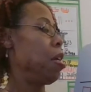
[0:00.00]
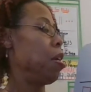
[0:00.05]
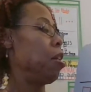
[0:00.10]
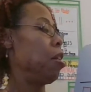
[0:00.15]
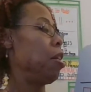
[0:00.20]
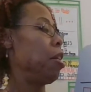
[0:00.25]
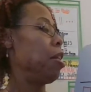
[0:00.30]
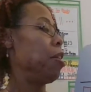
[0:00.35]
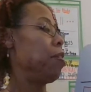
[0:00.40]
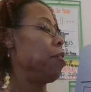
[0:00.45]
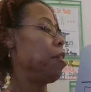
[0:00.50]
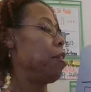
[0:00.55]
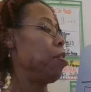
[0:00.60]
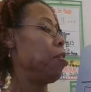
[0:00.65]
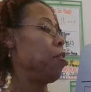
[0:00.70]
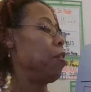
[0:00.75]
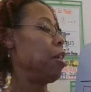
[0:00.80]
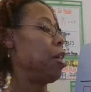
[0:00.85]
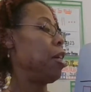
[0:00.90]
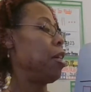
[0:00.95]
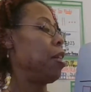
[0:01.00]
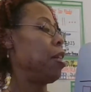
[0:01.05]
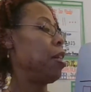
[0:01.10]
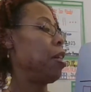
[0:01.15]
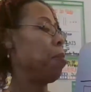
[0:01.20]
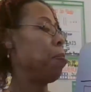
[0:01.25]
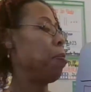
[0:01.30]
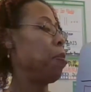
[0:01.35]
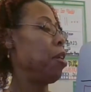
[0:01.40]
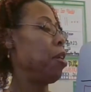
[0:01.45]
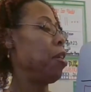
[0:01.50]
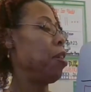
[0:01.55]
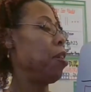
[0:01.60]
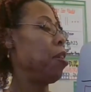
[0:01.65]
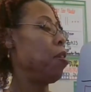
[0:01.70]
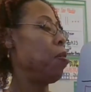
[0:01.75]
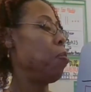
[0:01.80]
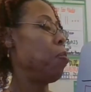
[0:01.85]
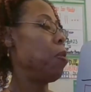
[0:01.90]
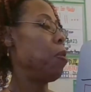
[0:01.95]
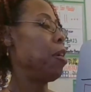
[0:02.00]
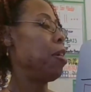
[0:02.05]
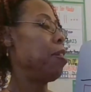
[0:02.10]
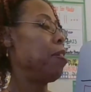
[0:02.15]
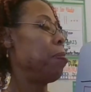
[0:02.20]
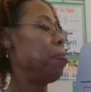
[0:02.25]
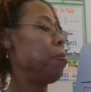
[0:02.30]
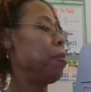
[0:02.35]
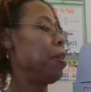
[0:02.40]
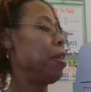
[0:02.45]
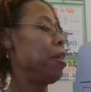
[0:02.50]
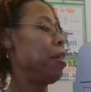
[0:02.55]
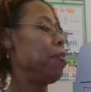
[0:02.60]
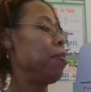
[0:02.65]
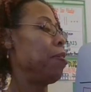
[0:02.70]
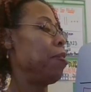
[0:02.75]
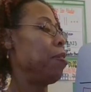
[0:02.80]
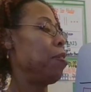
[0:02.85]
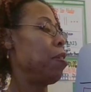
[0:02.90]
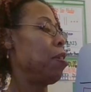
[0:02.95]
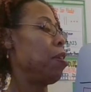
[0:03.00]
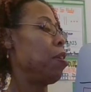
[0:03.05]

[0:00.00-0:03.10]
let's underline the number in the ones place